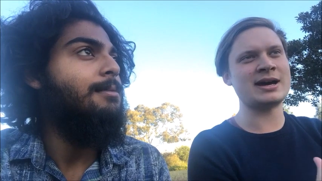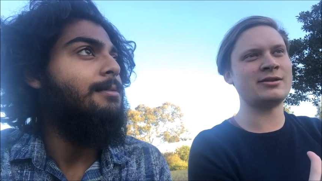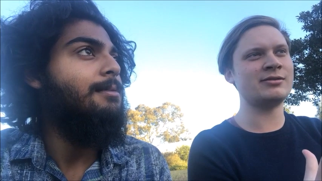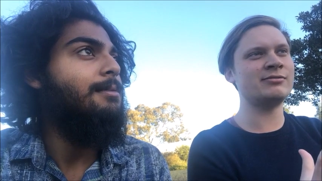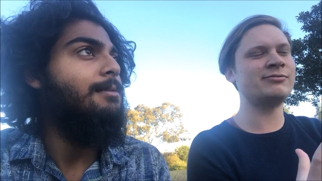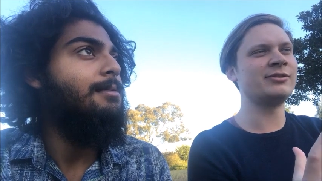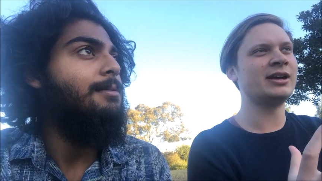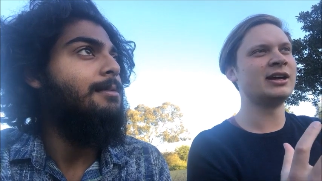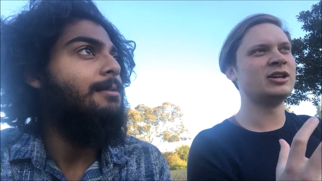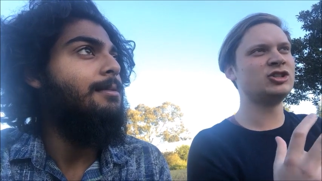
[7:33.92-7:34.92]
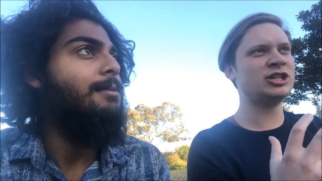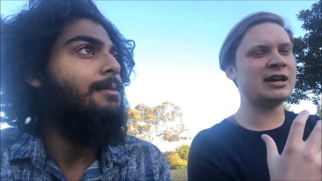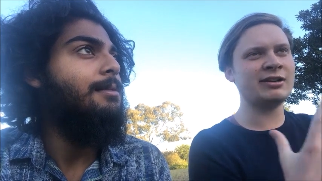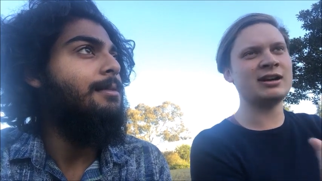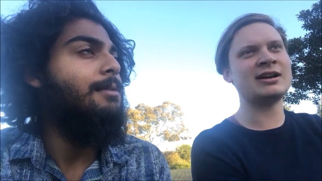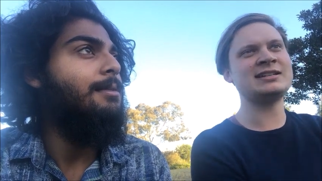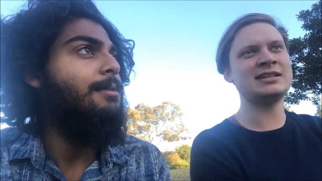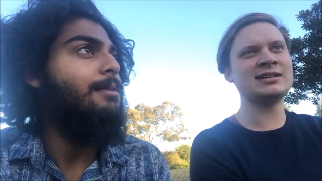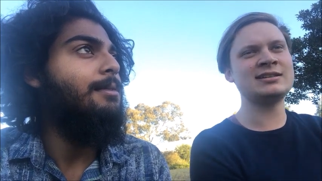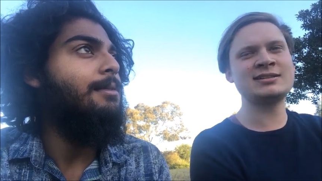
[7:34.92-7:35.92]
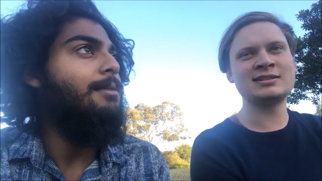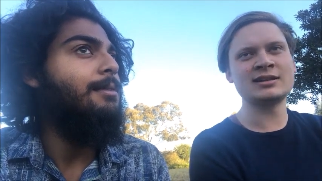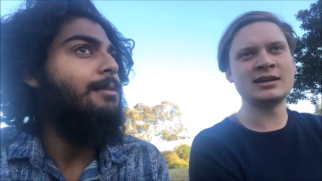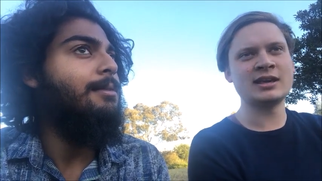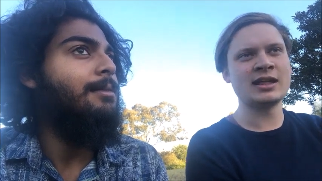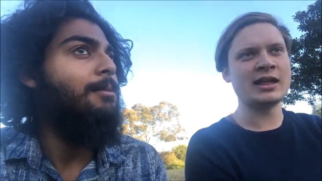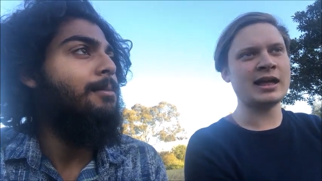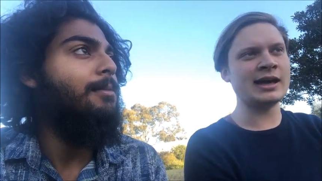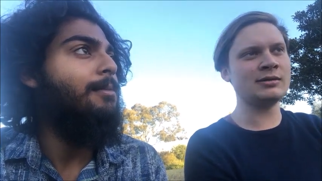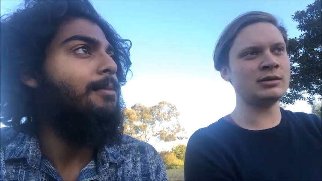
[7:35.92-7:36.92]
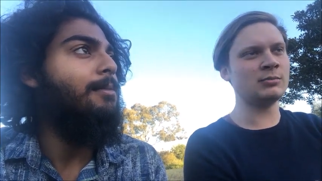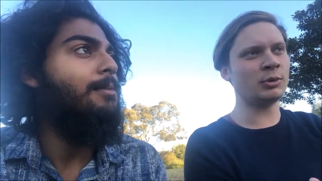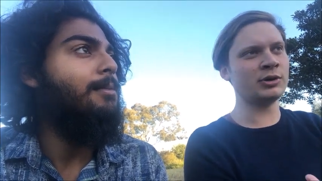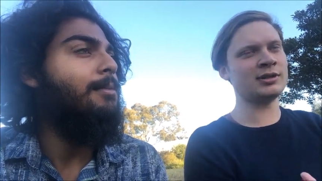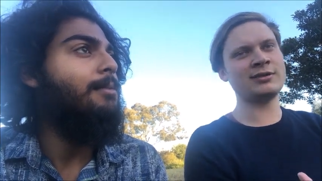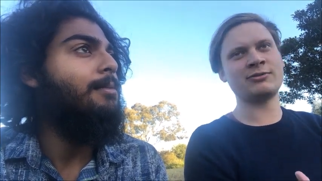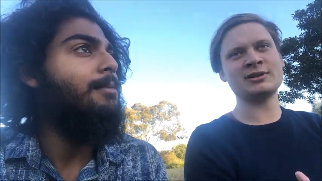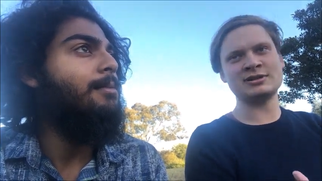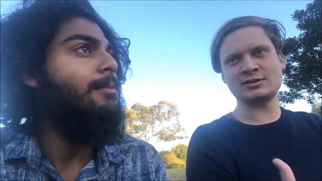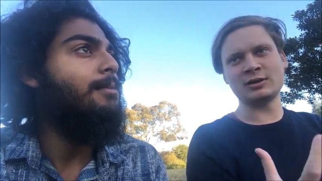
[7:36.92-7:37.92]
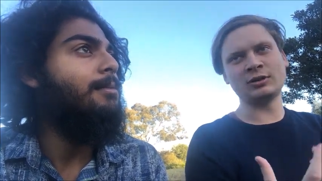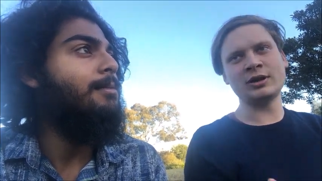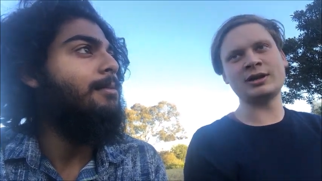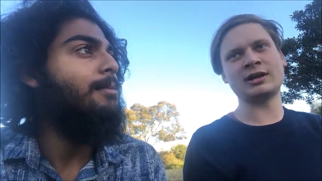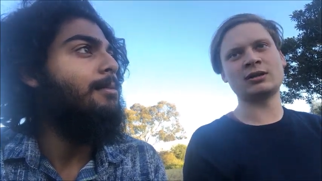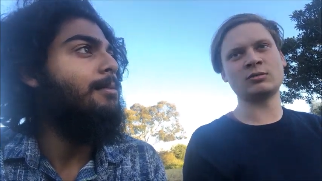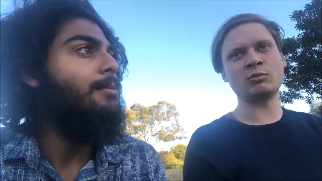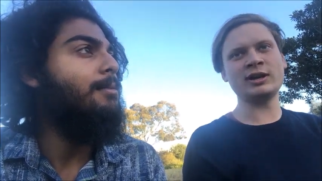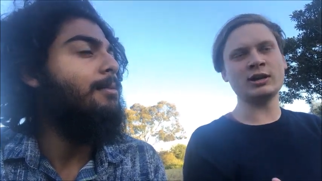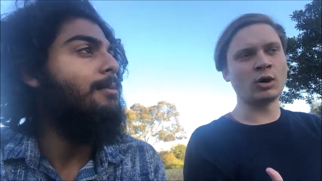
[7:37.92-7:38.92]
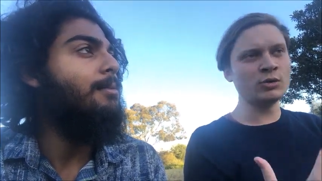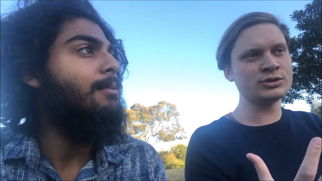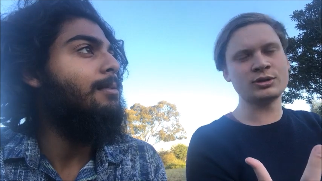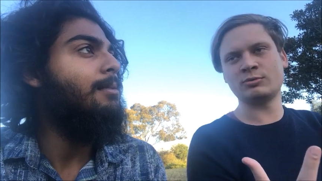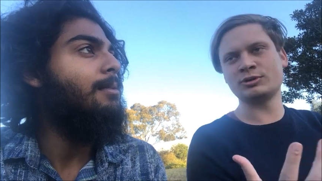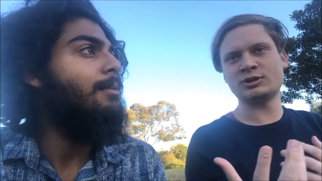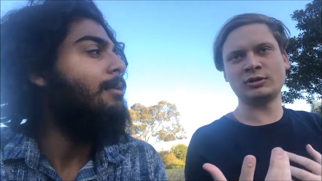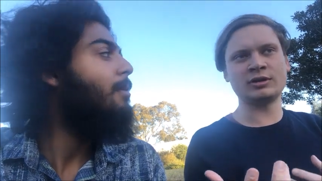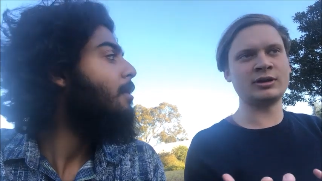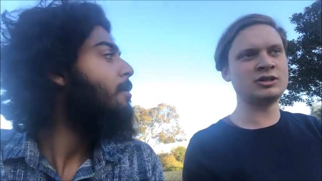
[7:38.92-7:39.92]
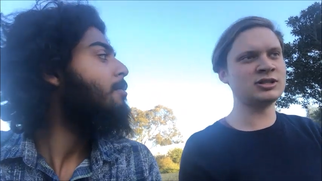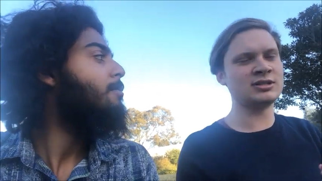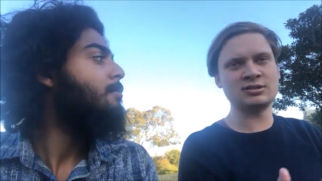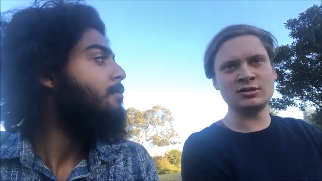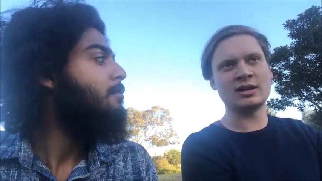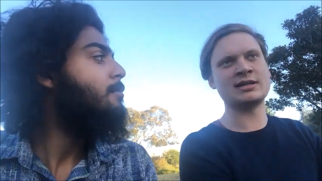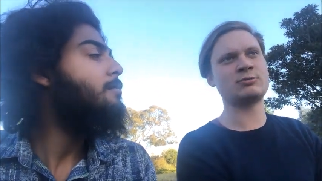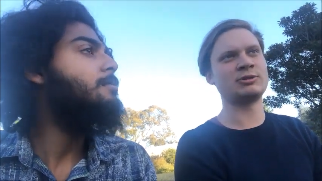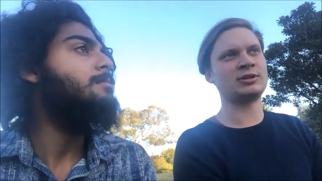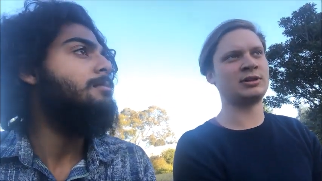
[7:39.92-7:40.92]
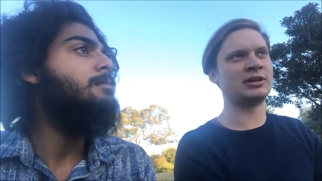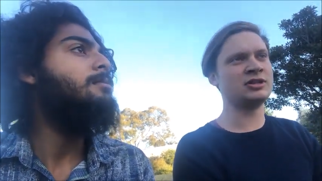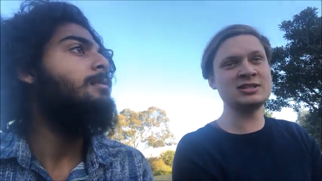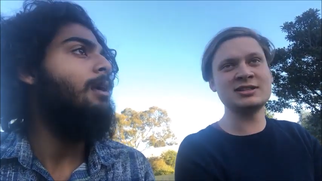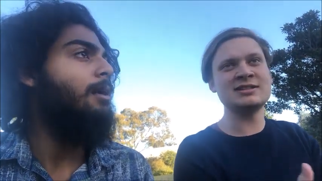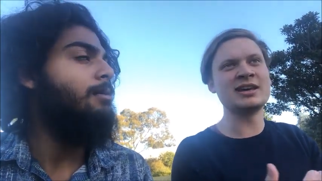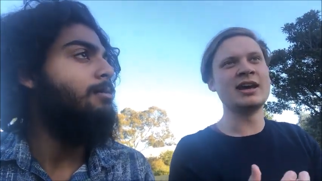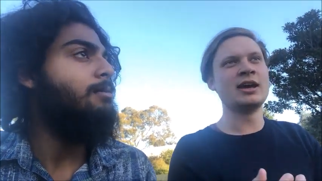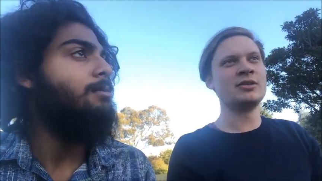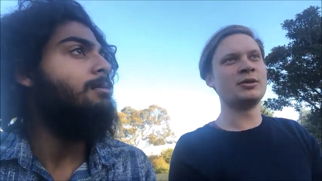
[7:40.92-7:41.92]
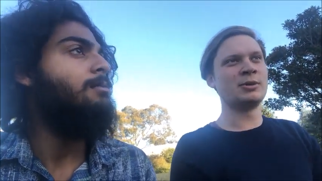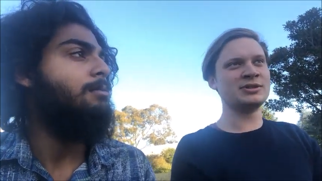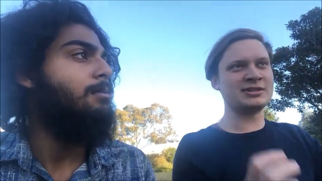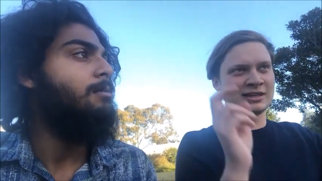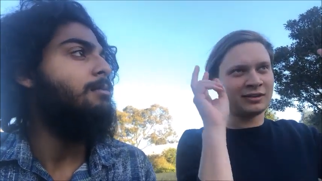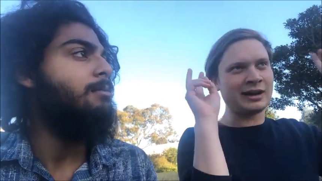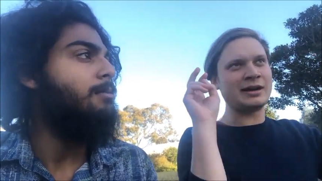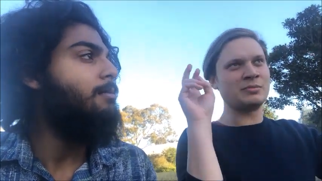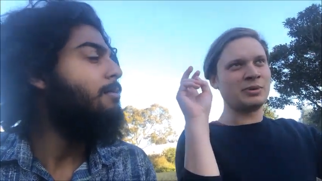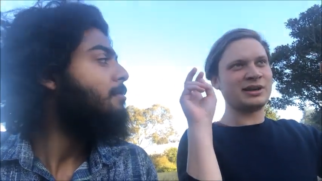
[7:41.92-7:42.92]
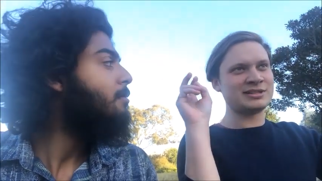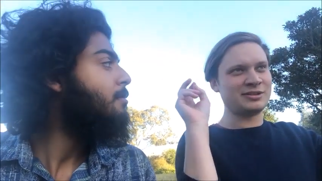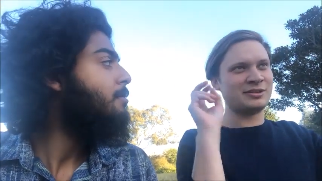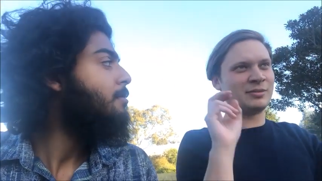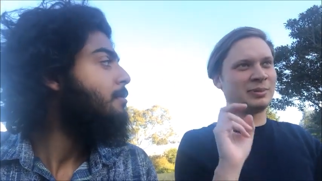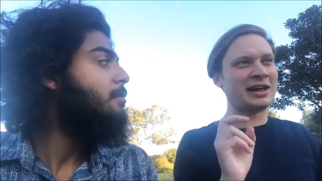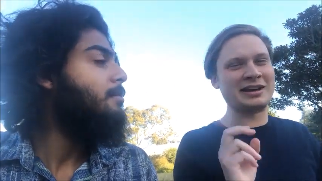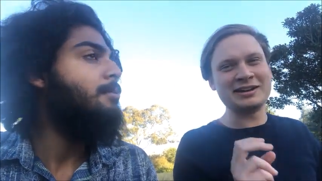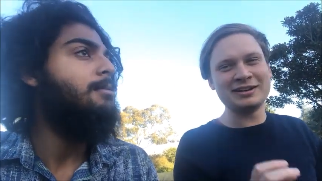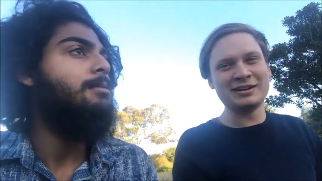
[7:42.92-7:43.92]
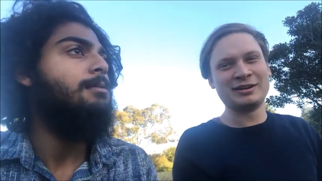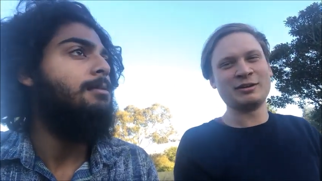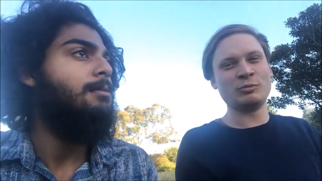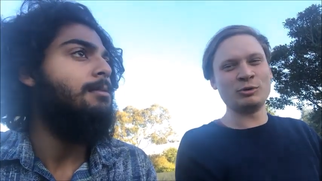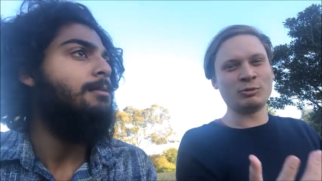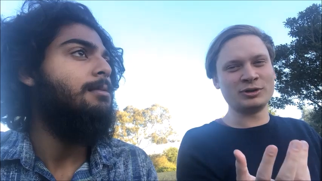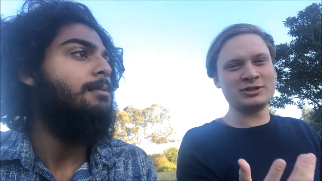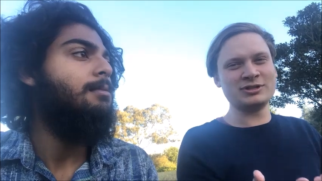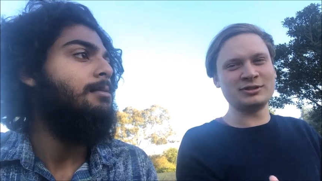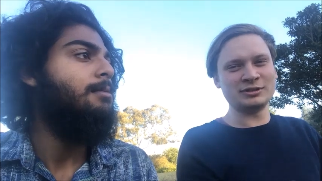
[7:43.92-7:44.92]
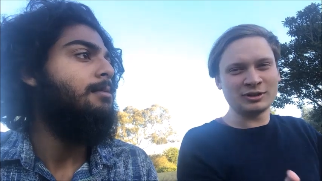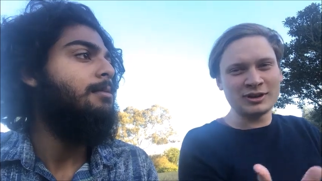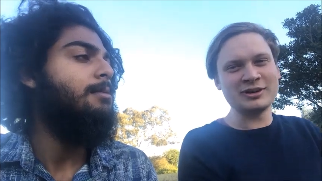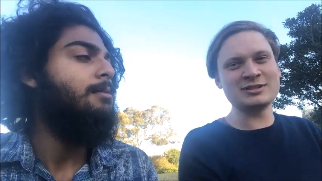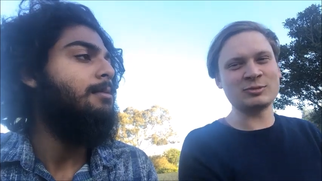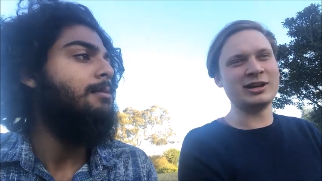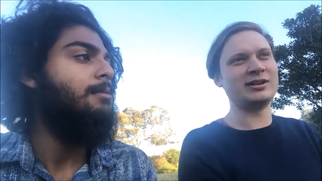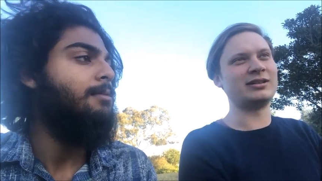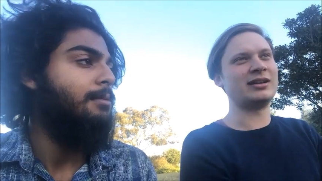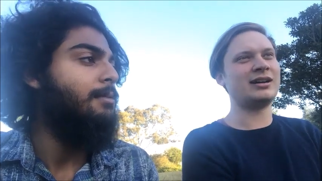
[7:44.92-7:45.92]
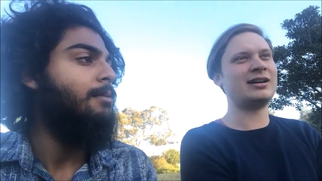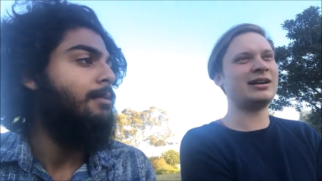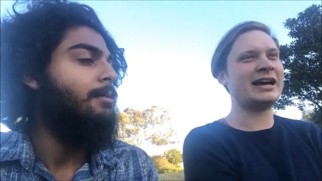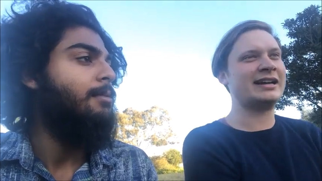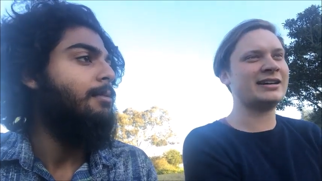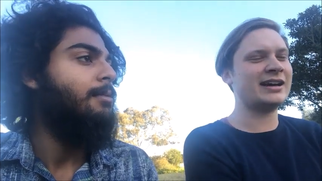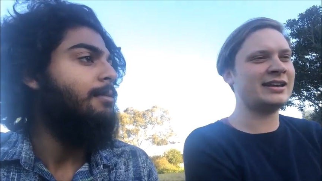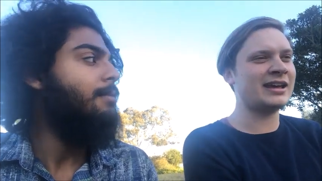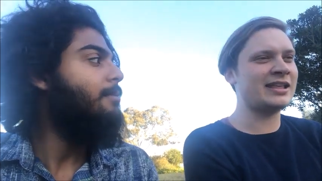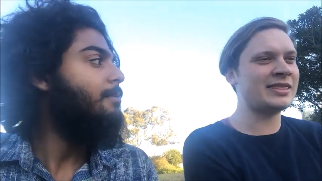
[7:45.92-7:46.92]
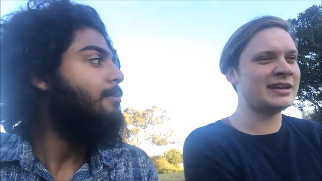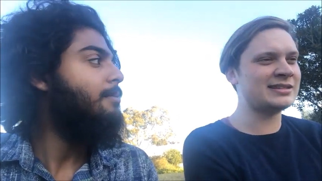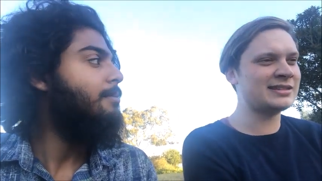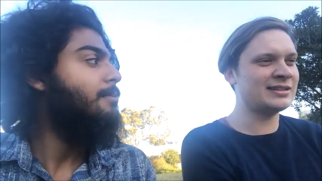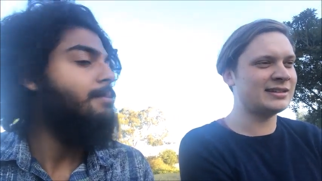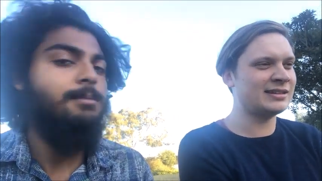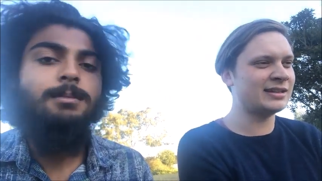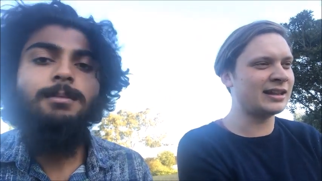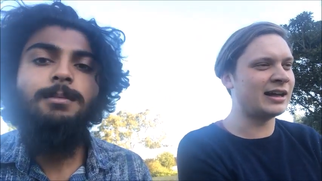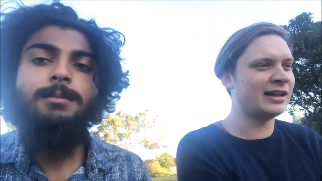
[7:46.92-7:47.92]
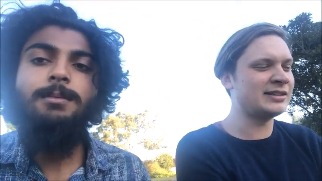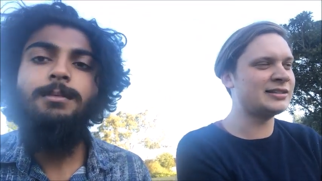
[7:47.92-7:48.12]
Speaker 1: a matter of sharing ideas and importantly for us, it's the learning. We also want to learn just as you guys want to learn, just yeah. as the most enlightened person on the planet would want to learn as well. Uh, and, and, and that's the uh,